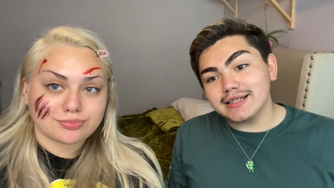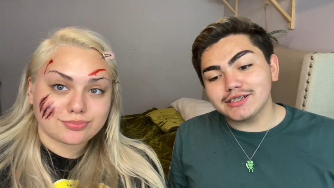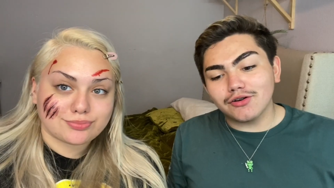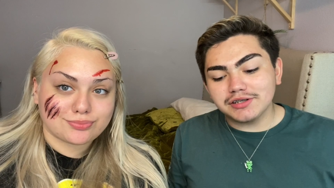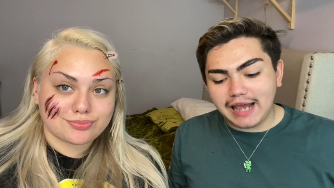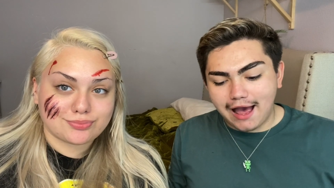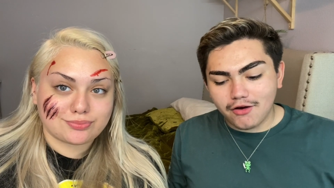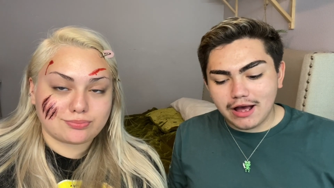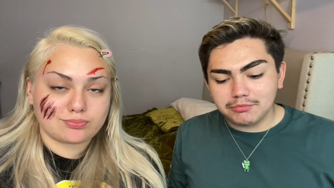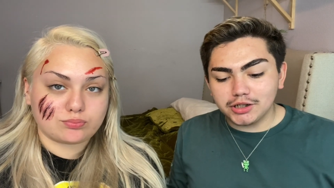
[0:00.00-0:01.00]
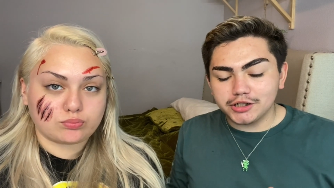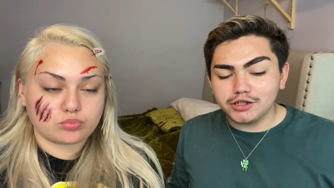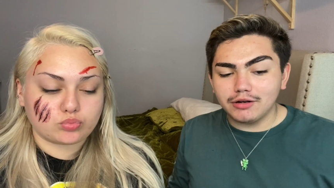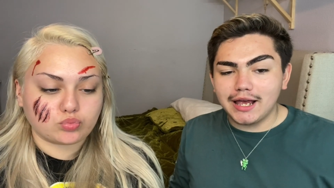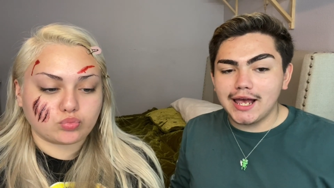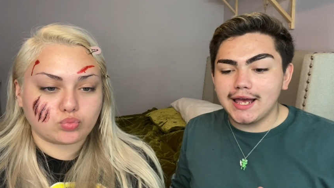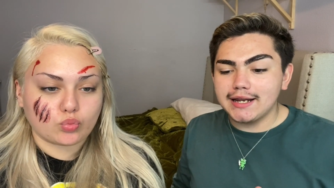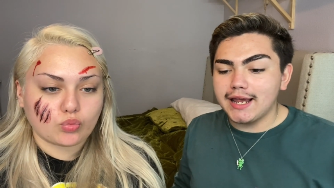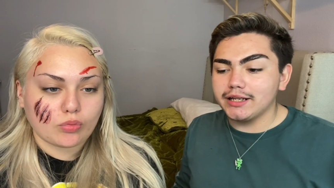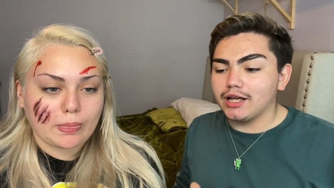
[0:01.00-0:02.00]
Speaker 1: so now I'm gonna go ahead
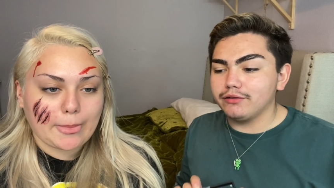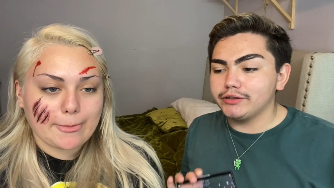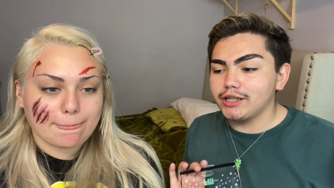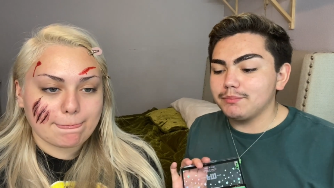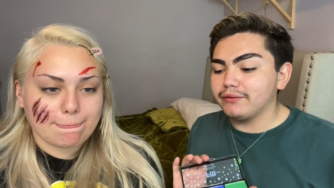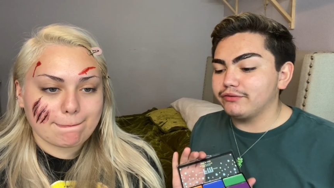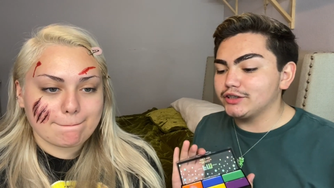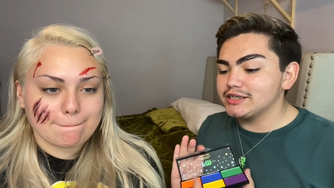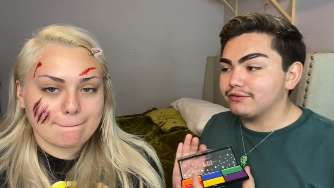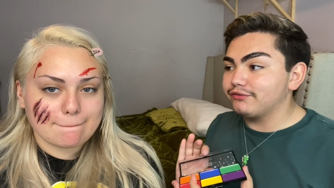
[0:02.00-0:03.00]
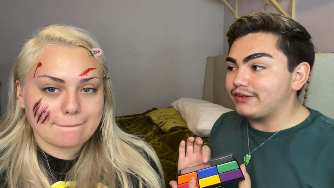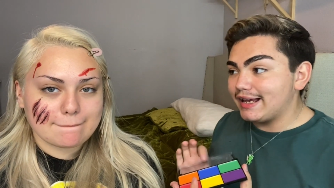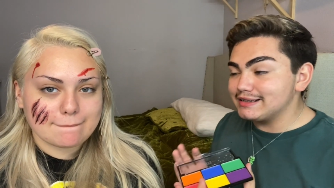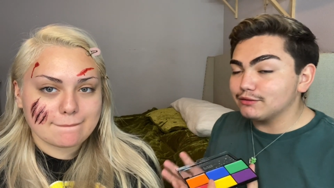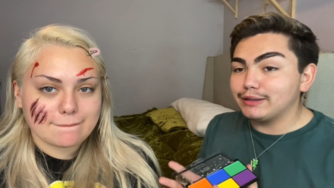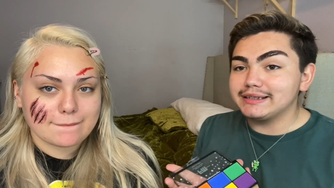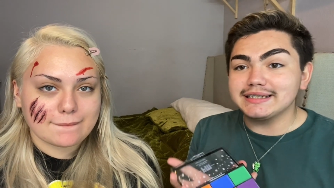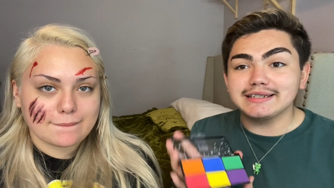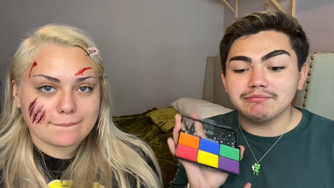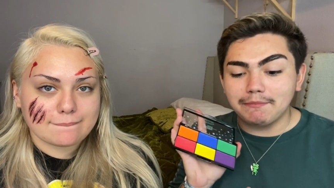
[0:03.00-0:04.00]
and cover up first face with
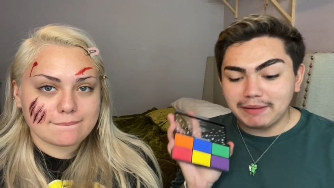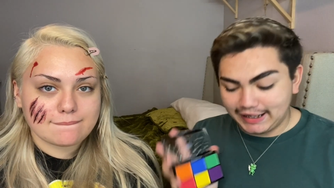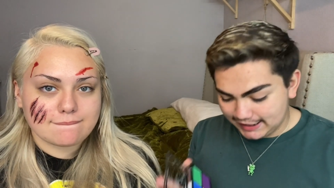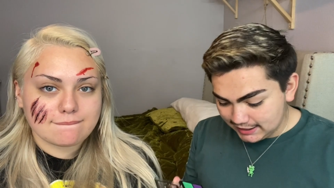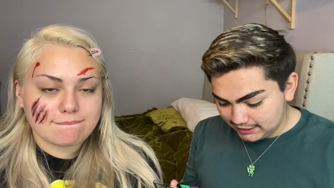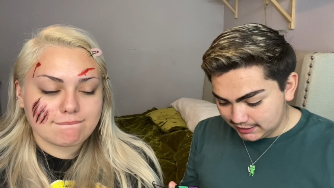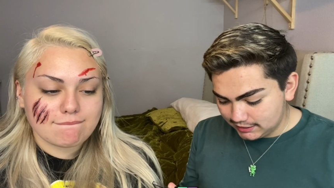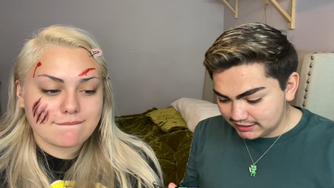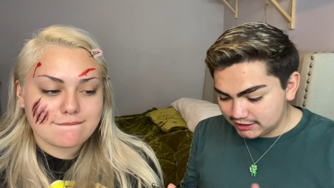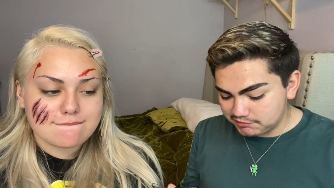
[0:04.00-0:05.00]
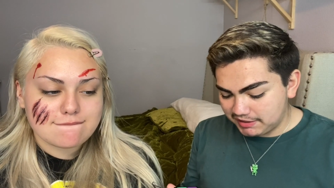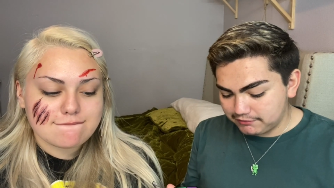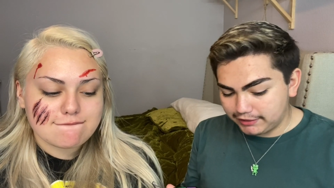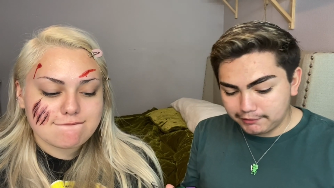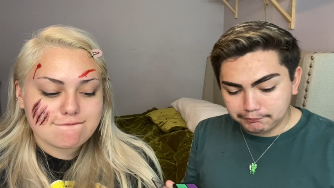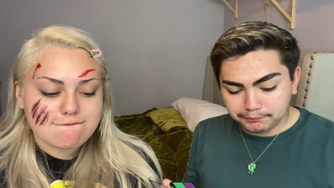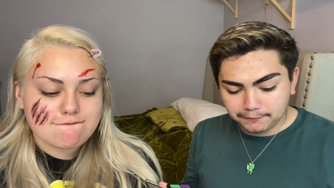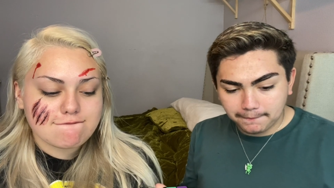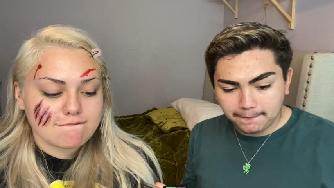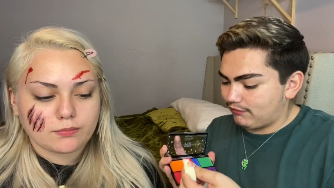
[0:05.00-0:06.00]
some paint. This is paint, right?
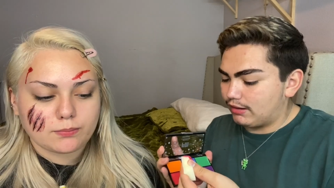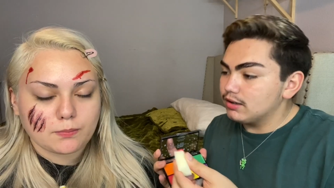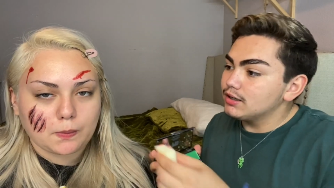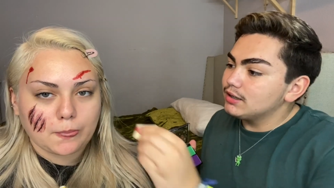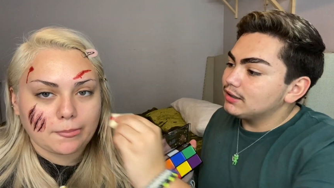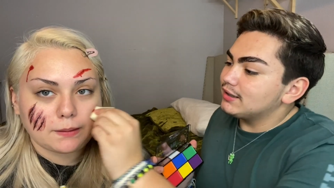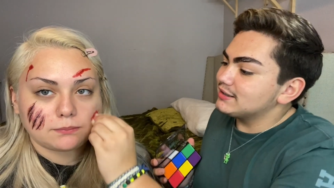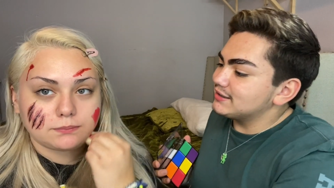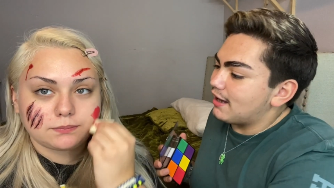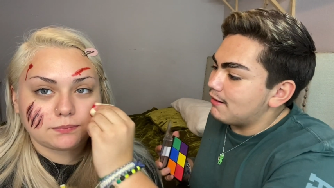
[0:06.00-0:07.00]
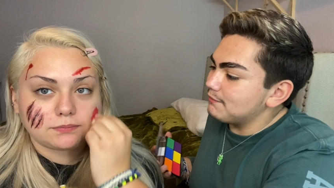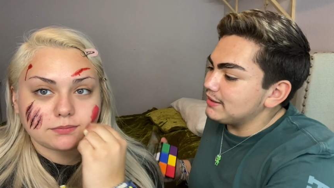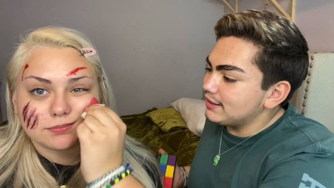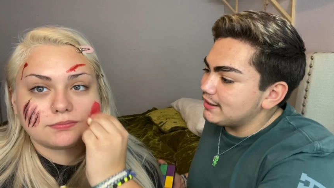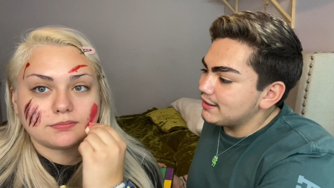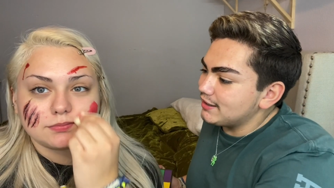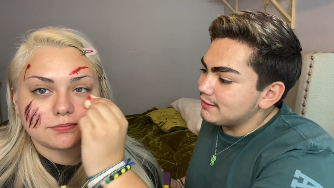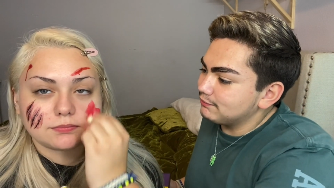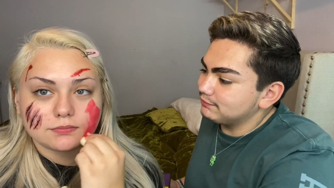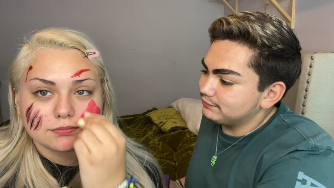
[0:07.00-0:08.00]
Mm-hmm. A
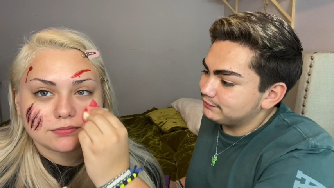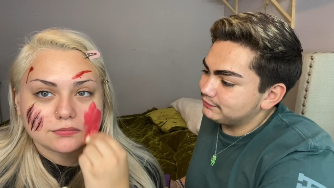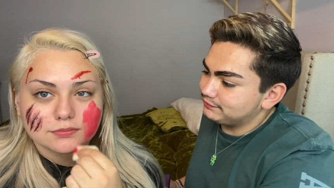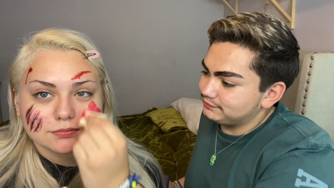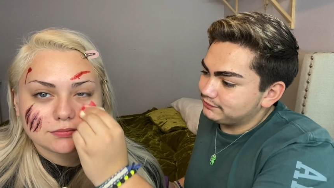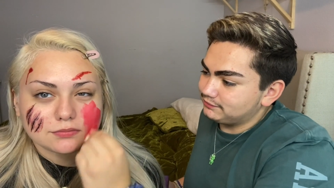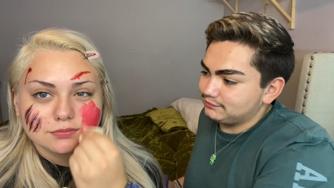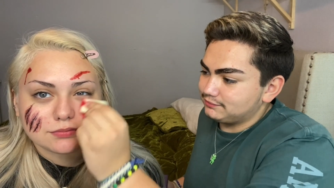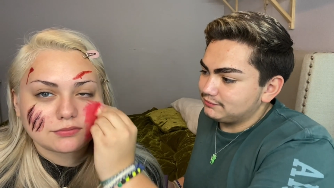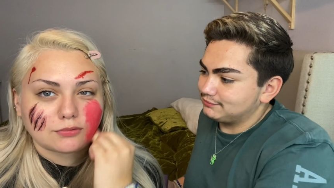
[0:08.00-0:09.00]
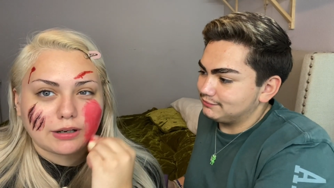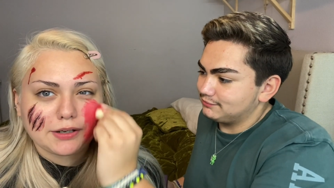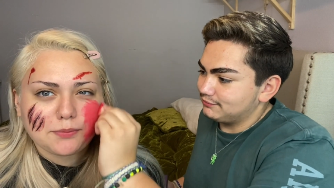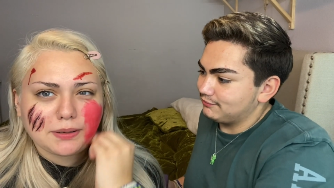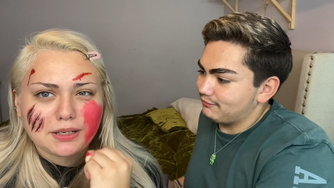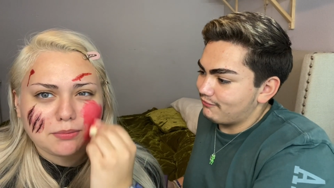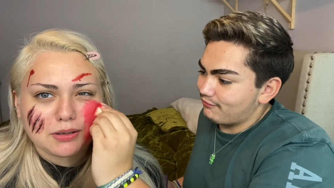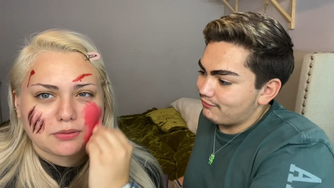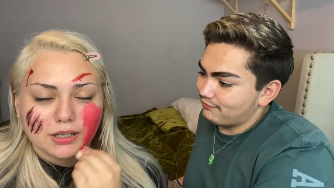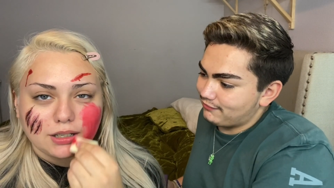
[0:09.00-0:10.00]
zombie. Why are you painting
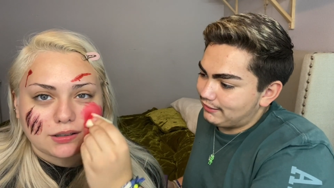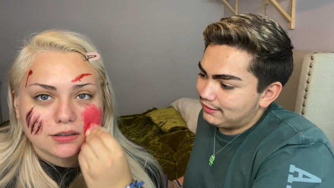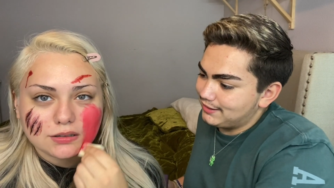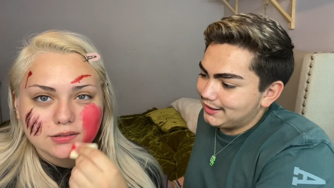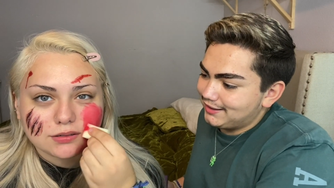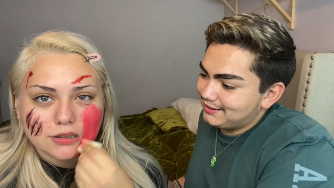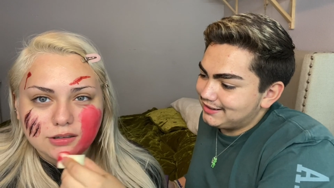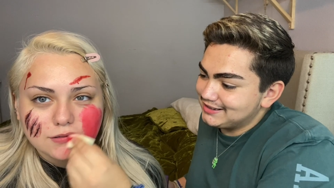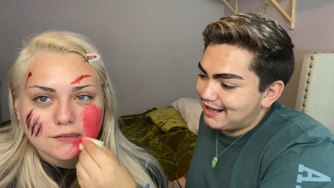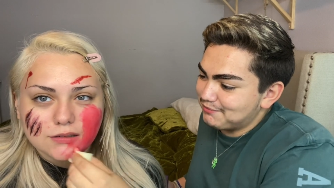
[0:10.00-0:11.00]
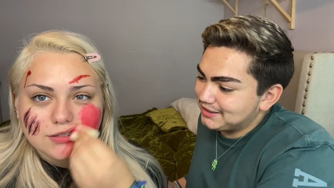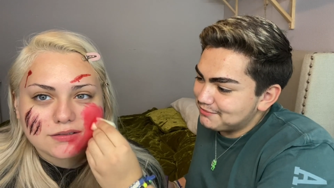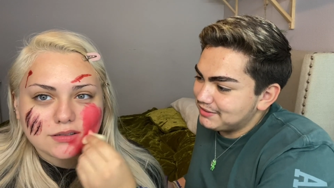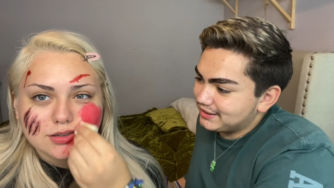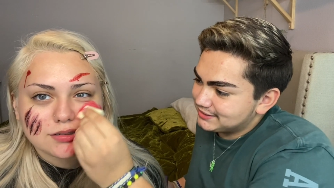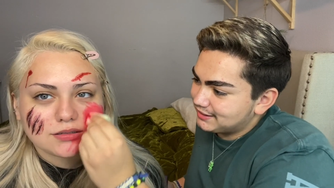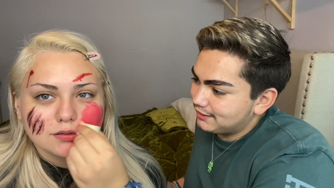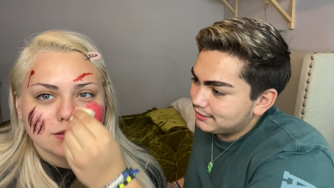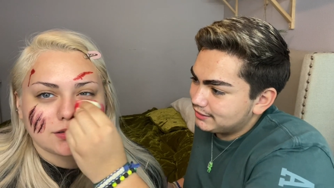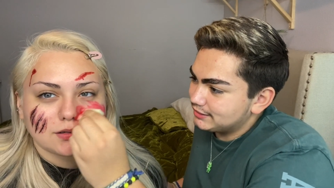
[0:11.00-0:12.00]
me red? Because I'm gonna mix
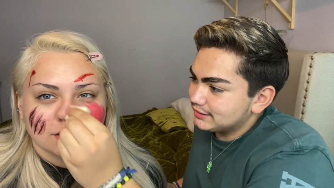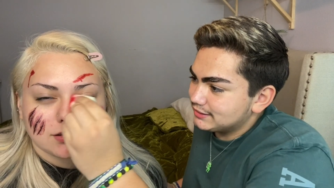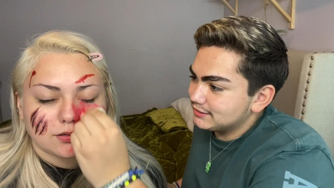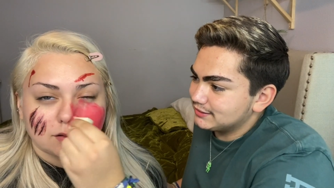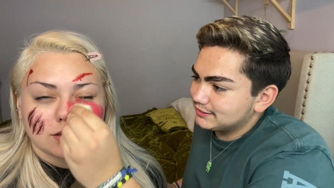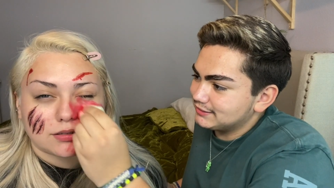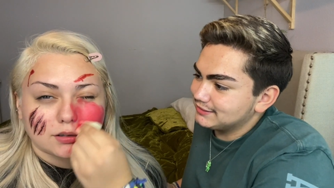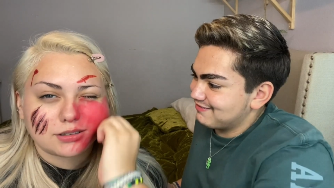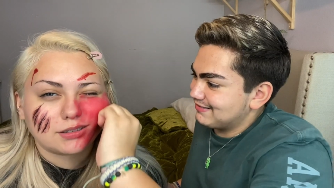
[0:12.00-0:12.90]
colors. Oh lord.